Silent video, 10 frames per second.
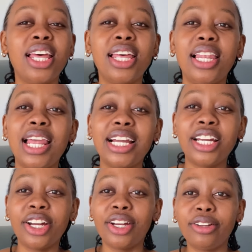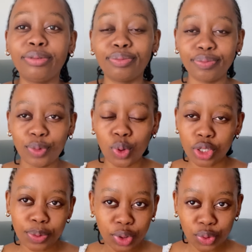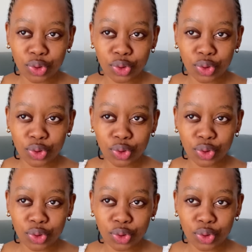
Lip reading: Like a hospital